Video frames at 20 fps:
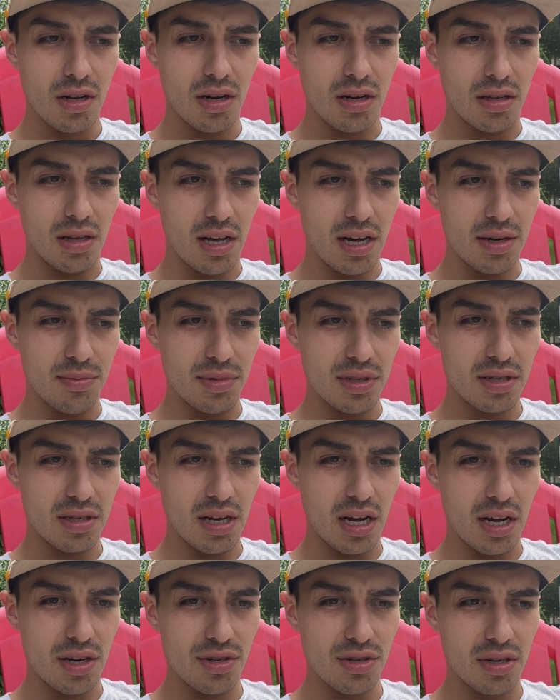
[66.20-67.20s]
lot of
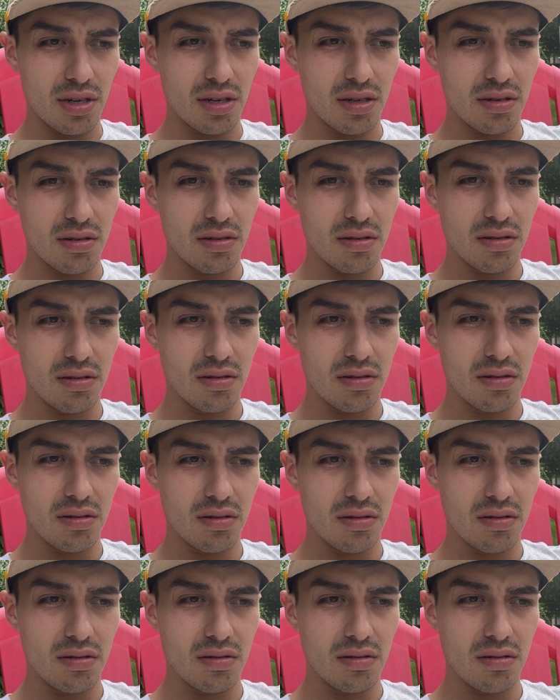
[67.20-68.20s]
massaging,
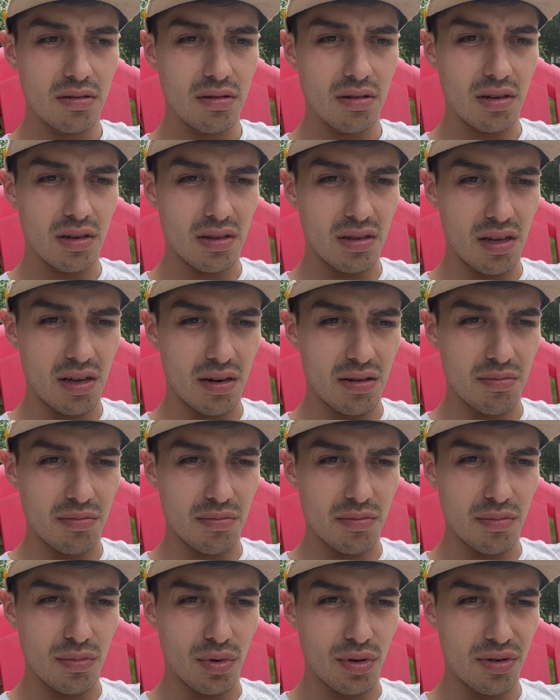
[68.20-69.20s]
and then
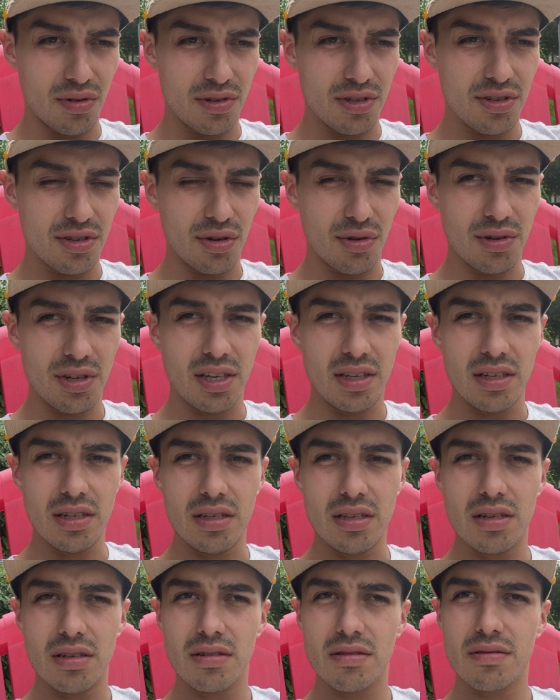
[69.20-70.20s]
more so
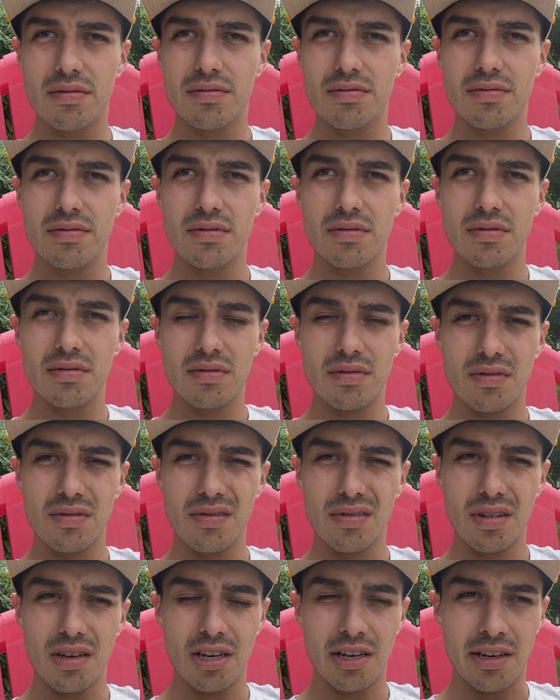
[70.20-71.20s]
heat,
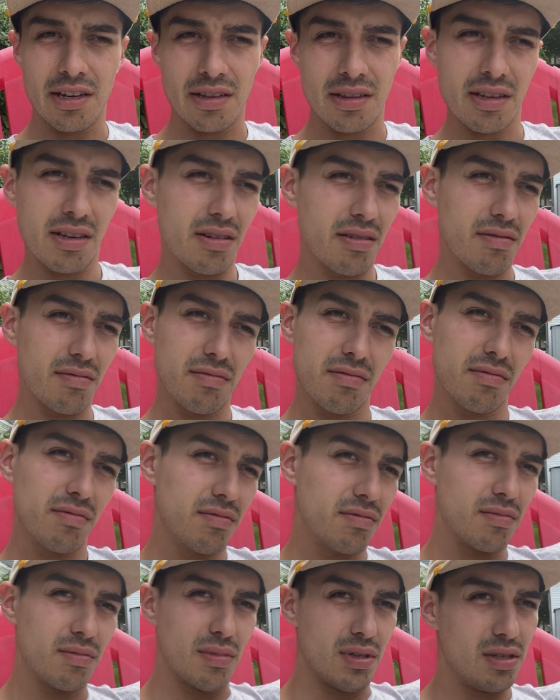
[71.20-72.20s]
and then
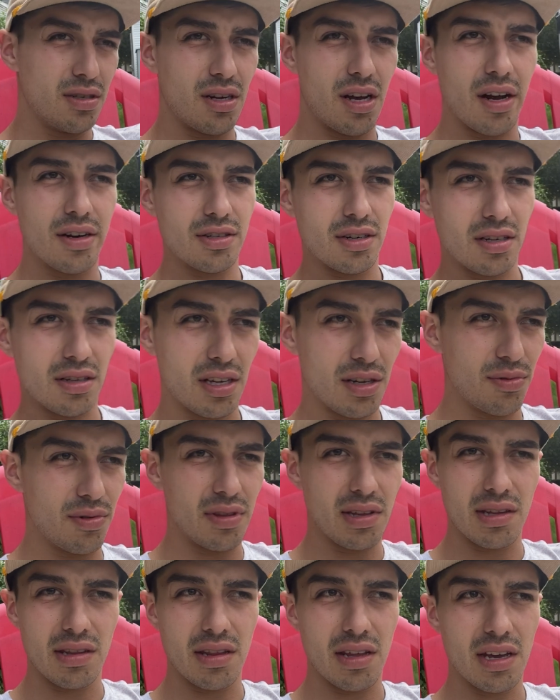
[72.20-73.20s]
massaging like
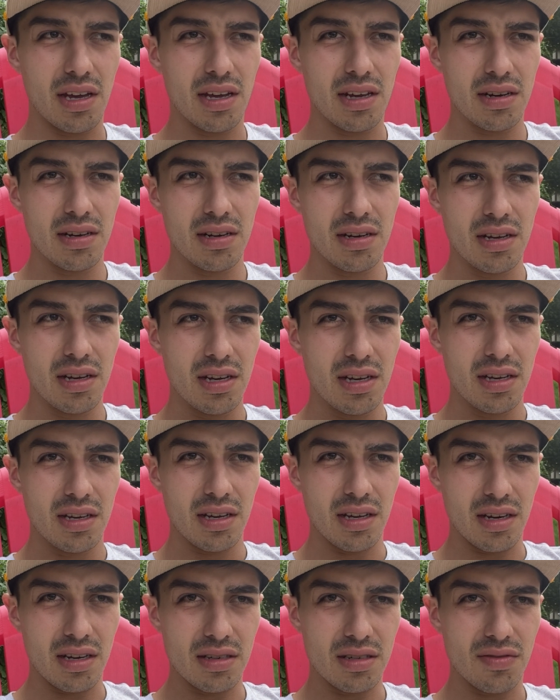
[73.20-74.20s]
within that,
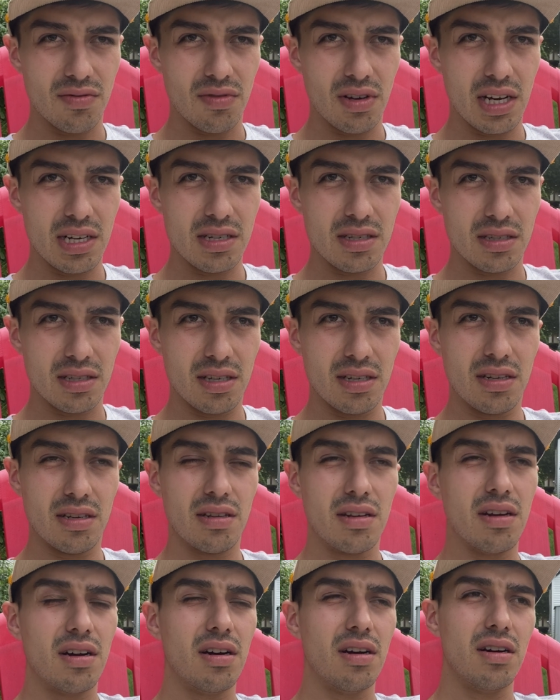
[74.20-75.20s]
getting some Vaseline in
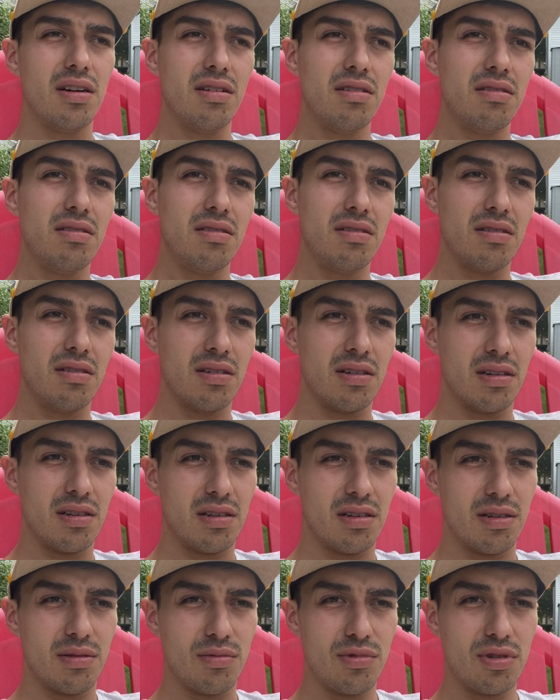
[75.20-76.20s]
there,
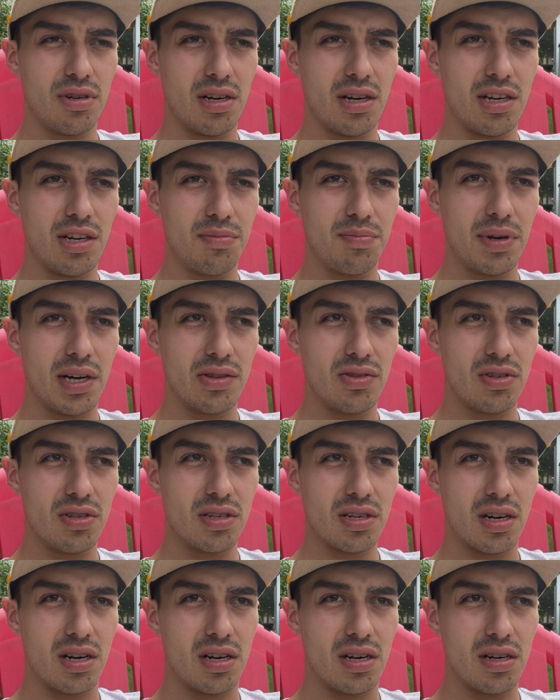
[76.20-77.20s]
trying to help out the
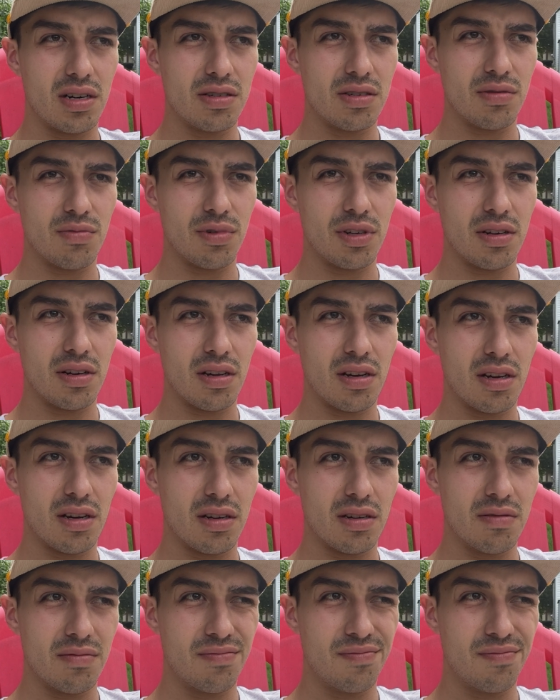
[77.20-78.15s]
scars and whatnot.